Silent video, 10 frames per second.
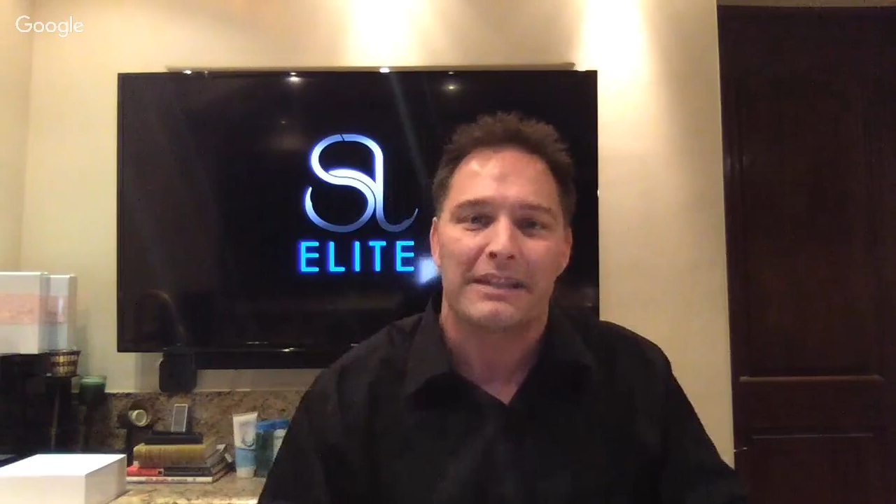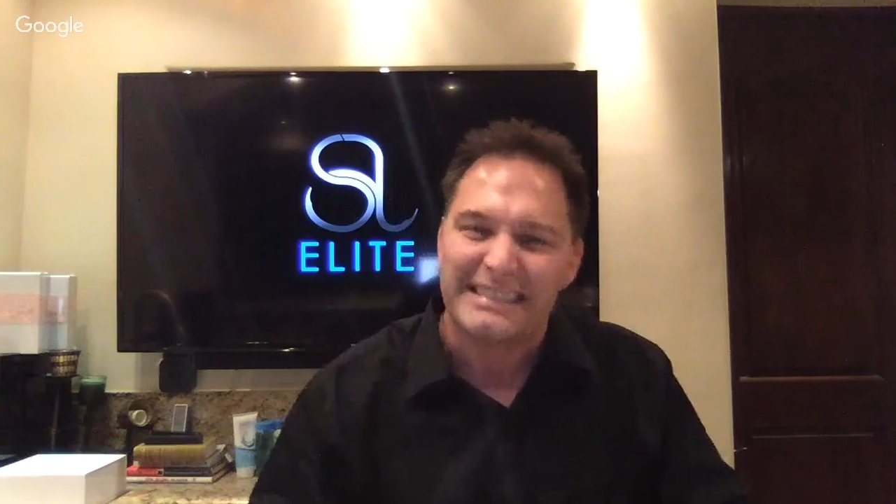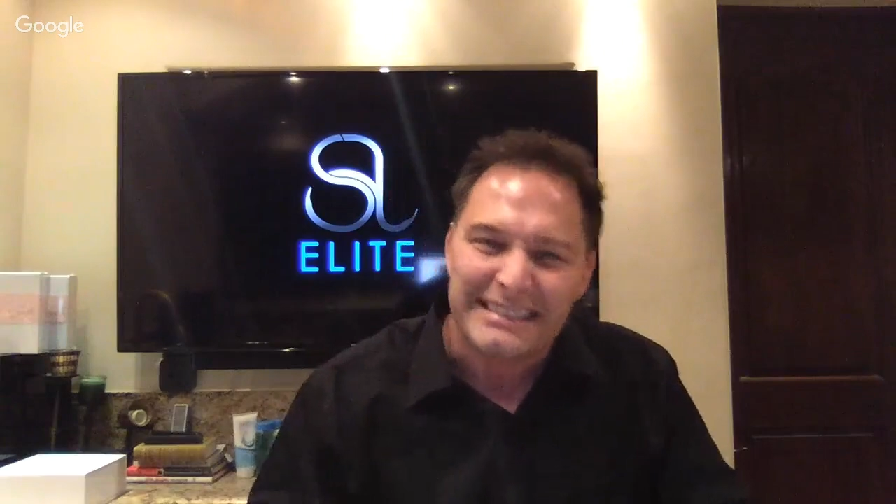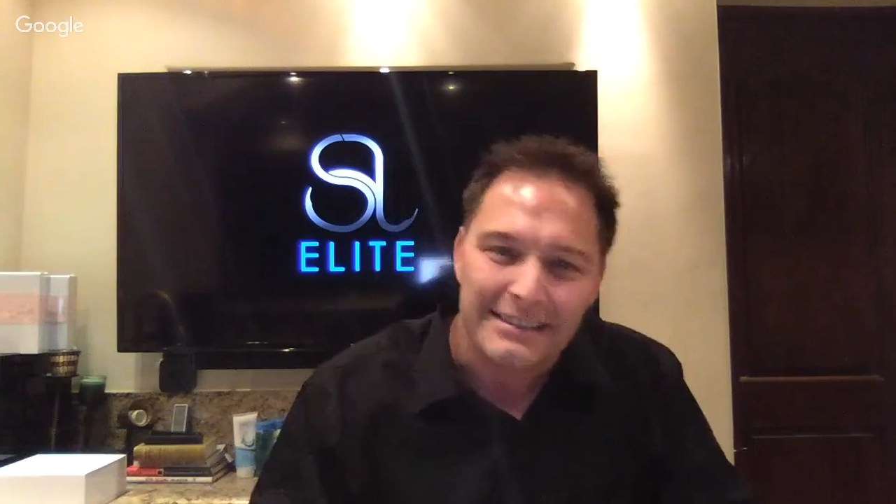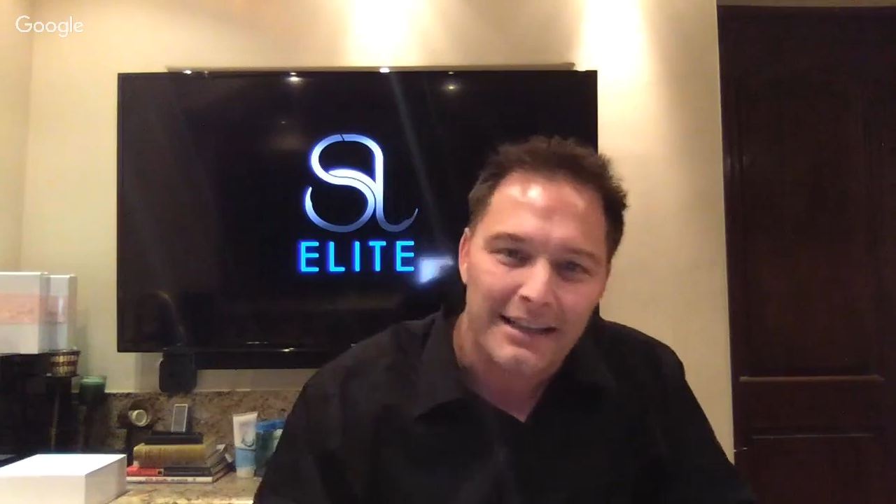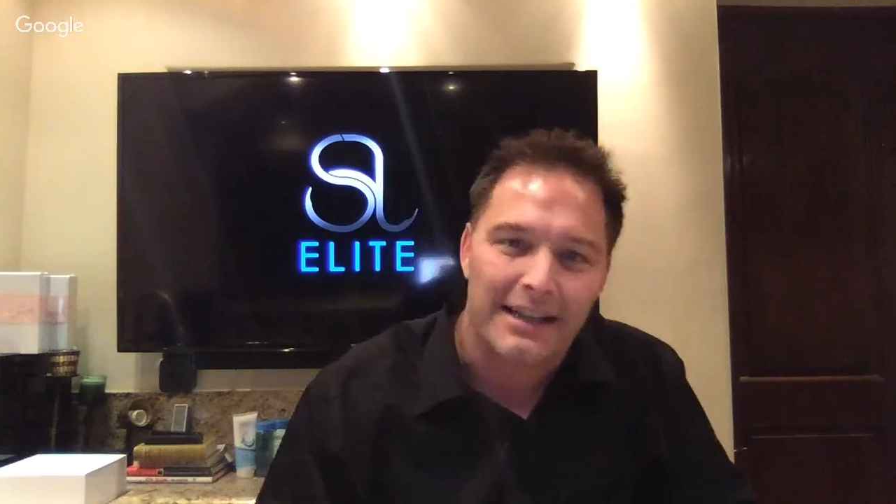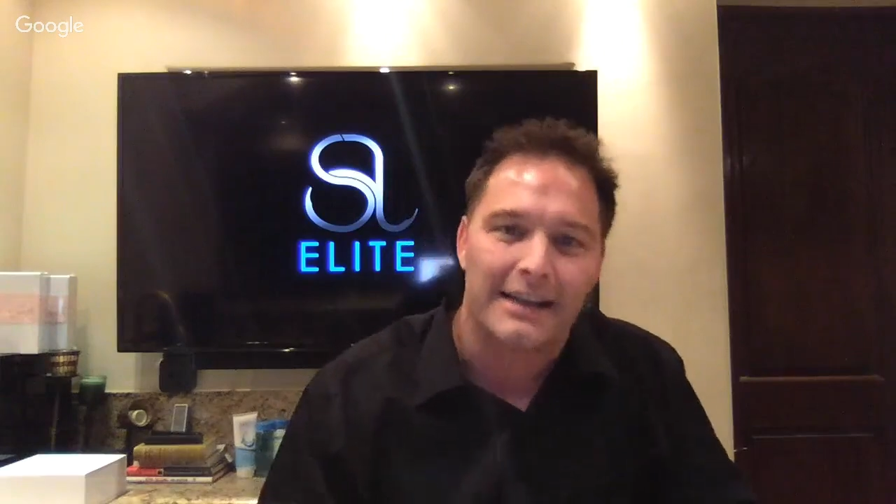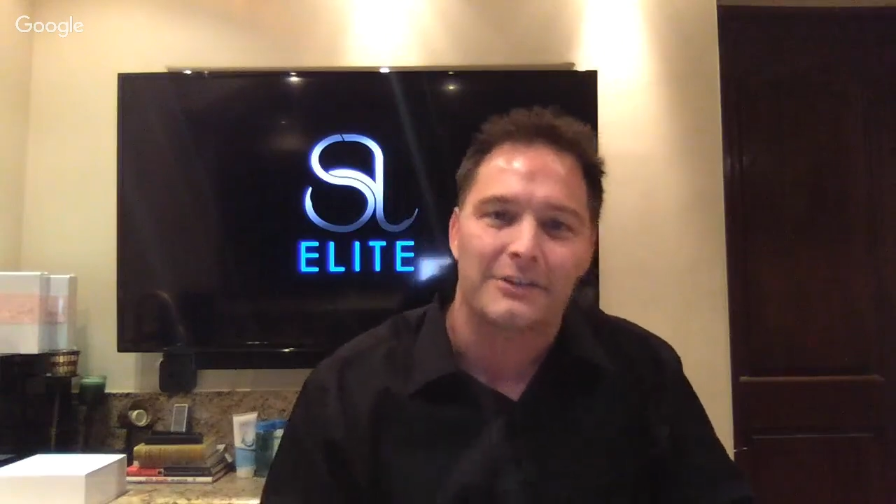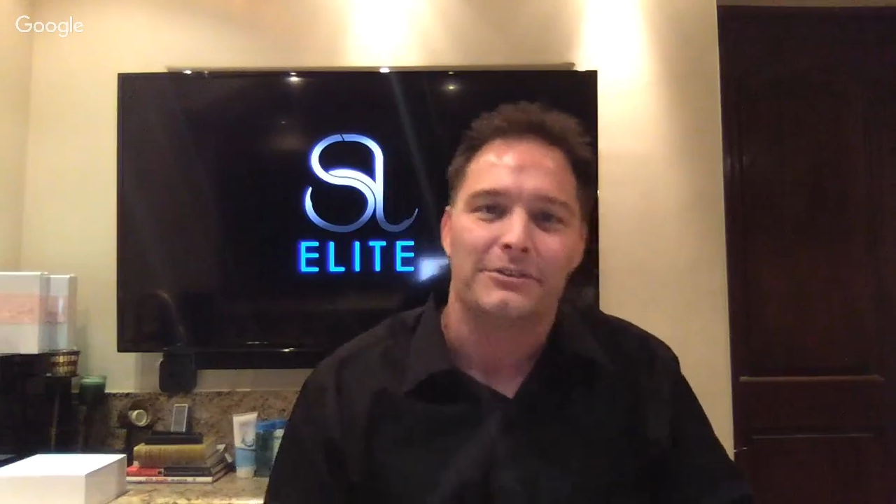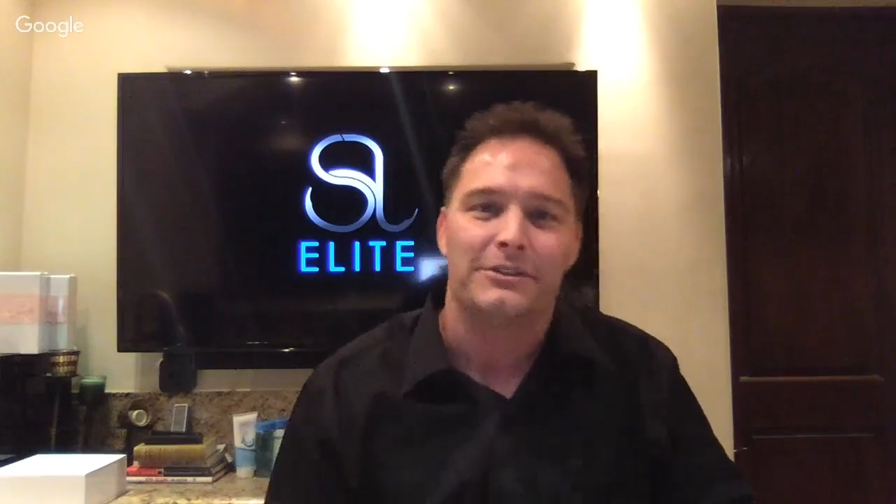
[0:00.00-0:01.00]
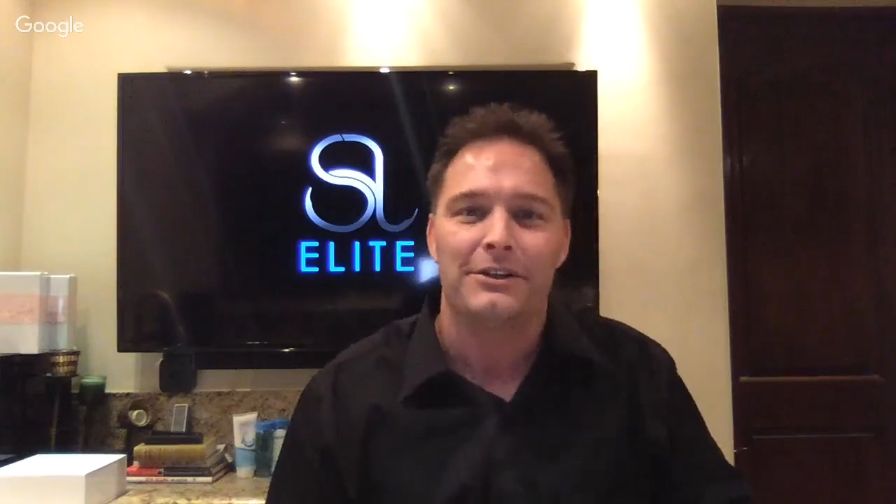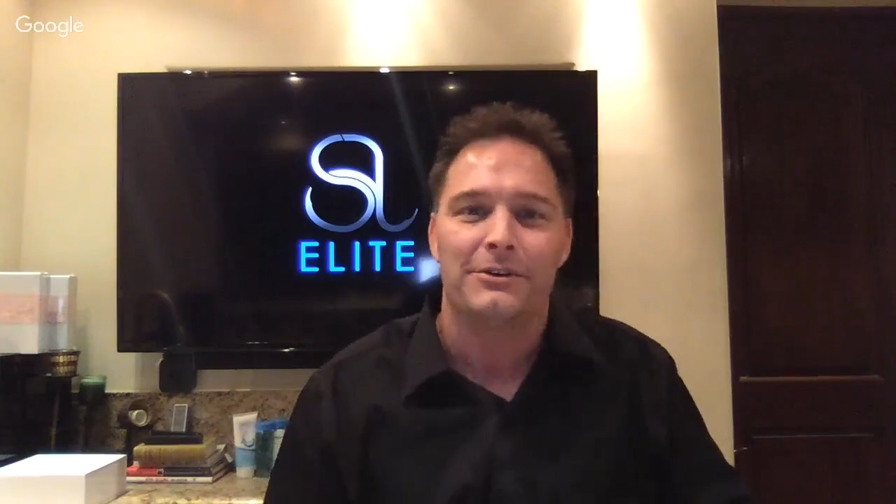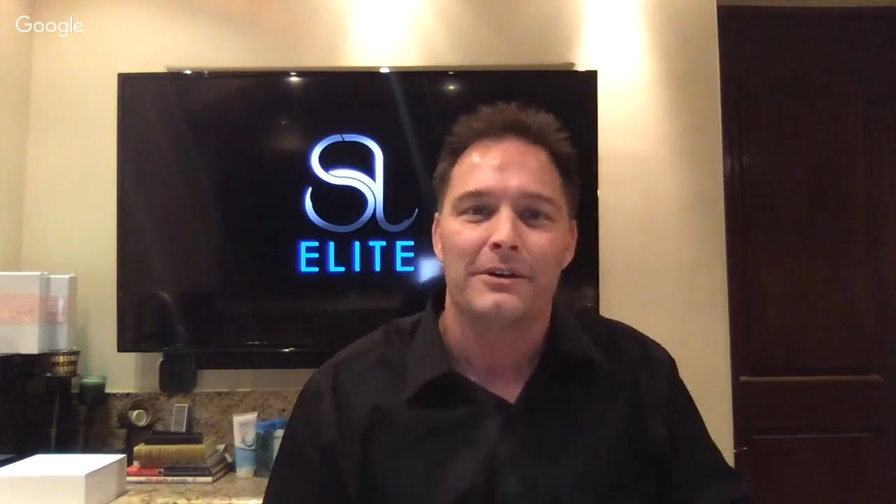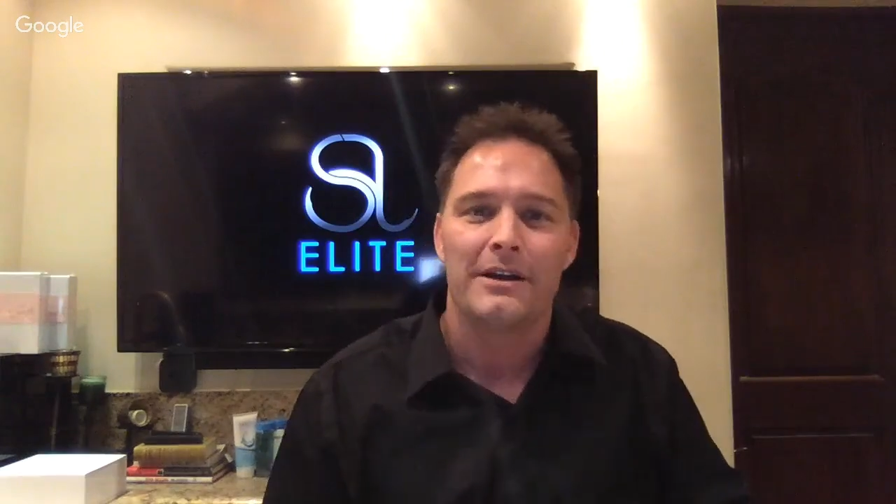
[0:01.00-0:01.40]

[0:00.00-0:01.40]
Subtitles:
that see it like I do too.